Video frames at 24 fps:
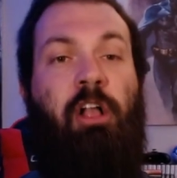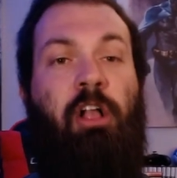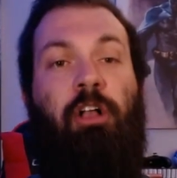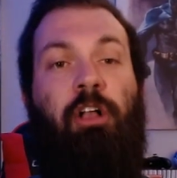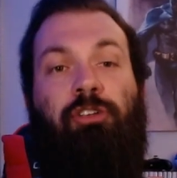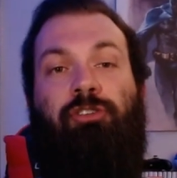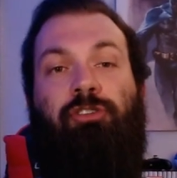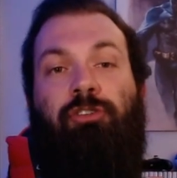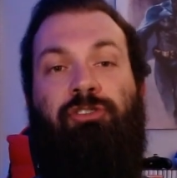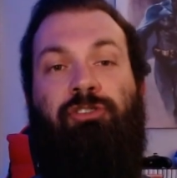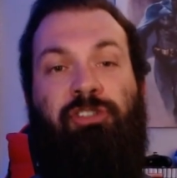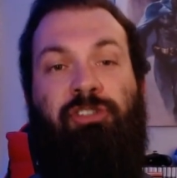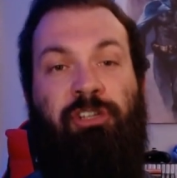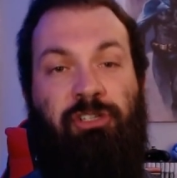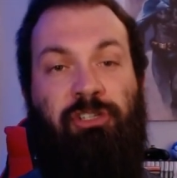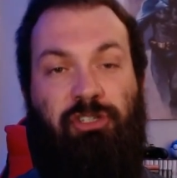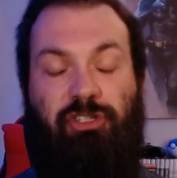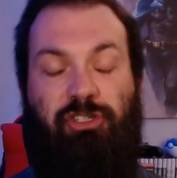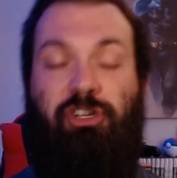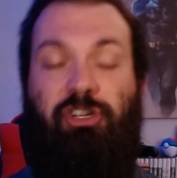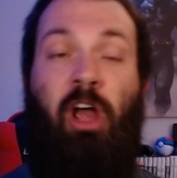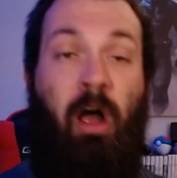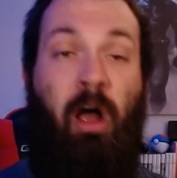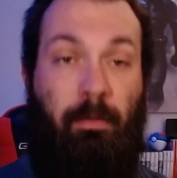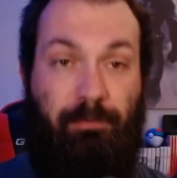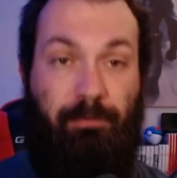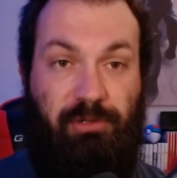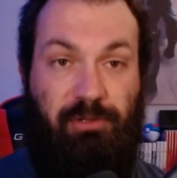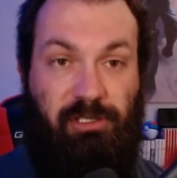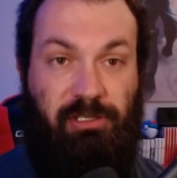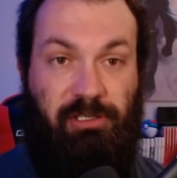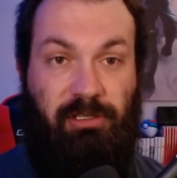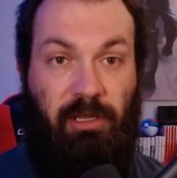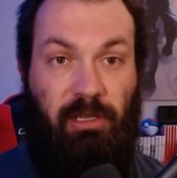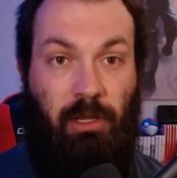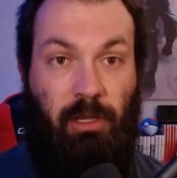So she
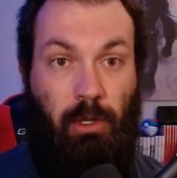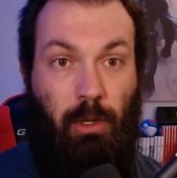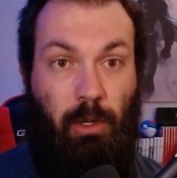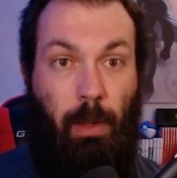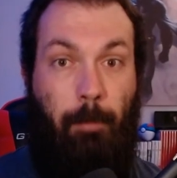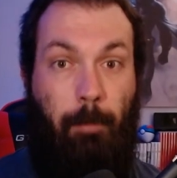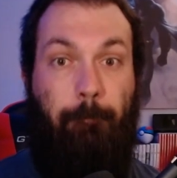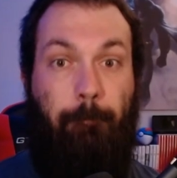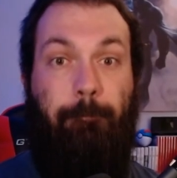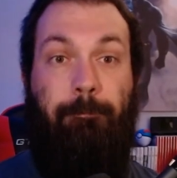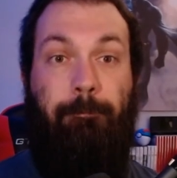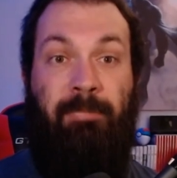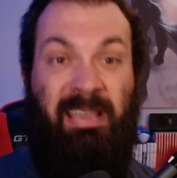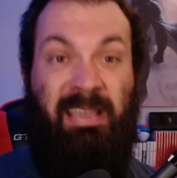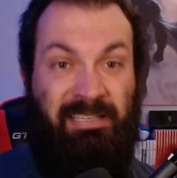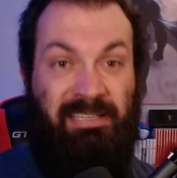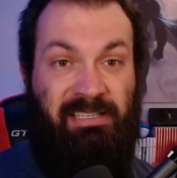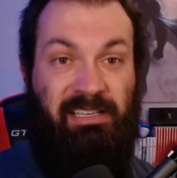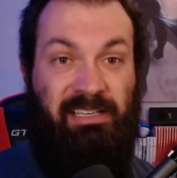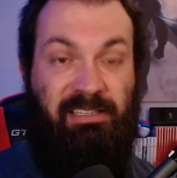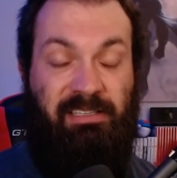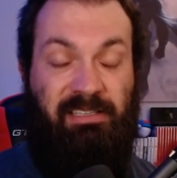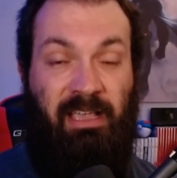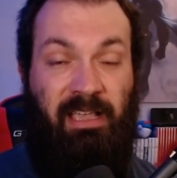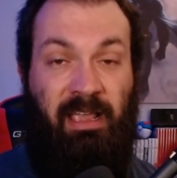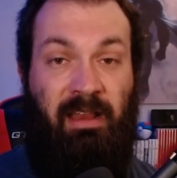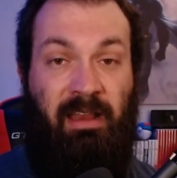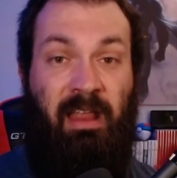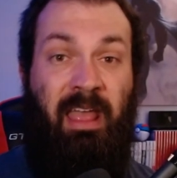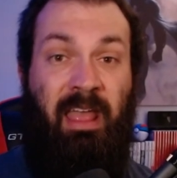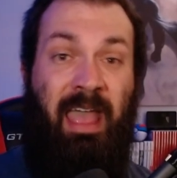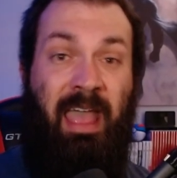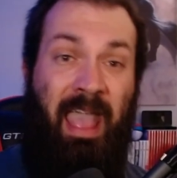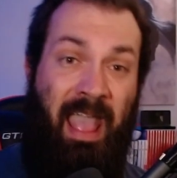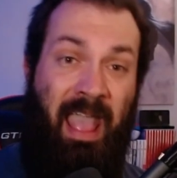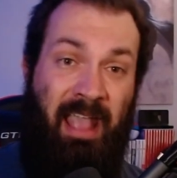jumps, misses it,
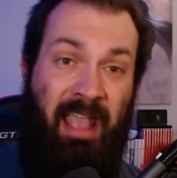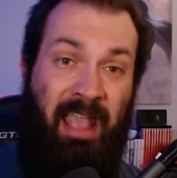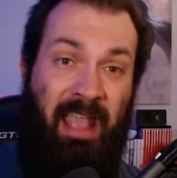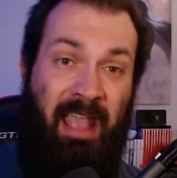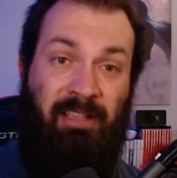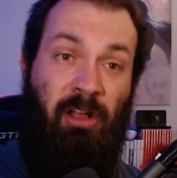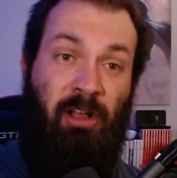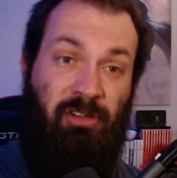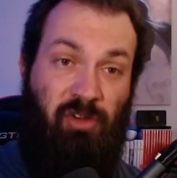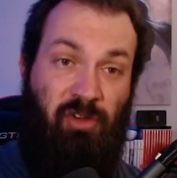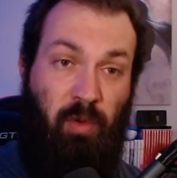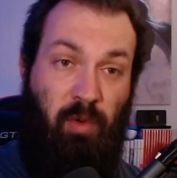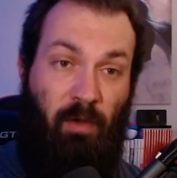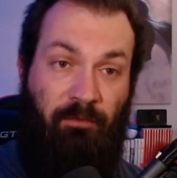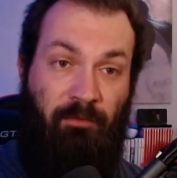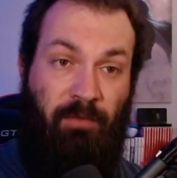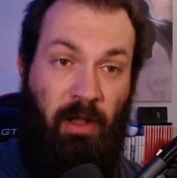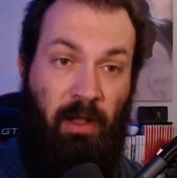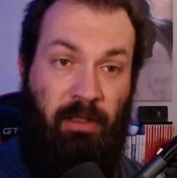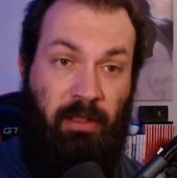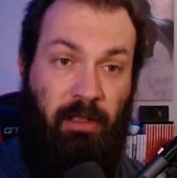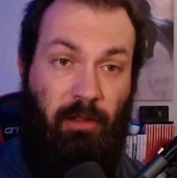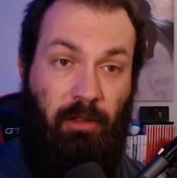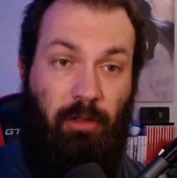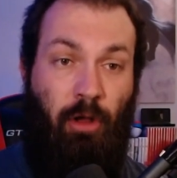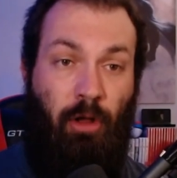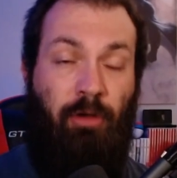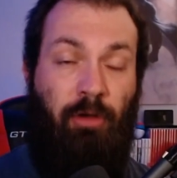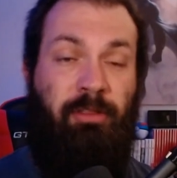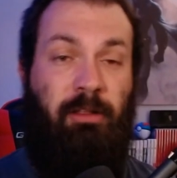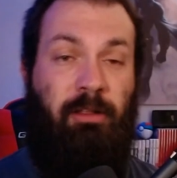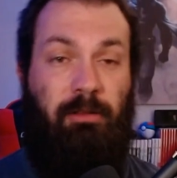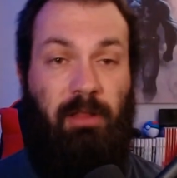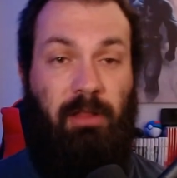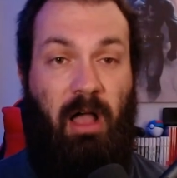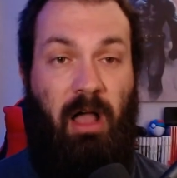hangs on to a fucking
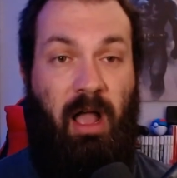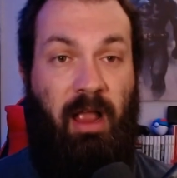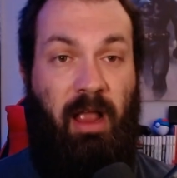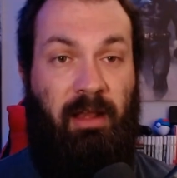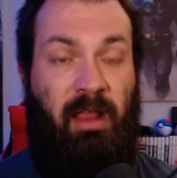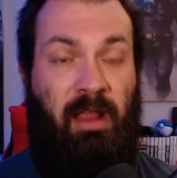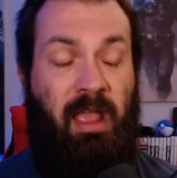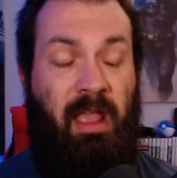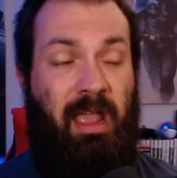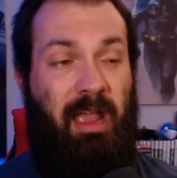clothing line,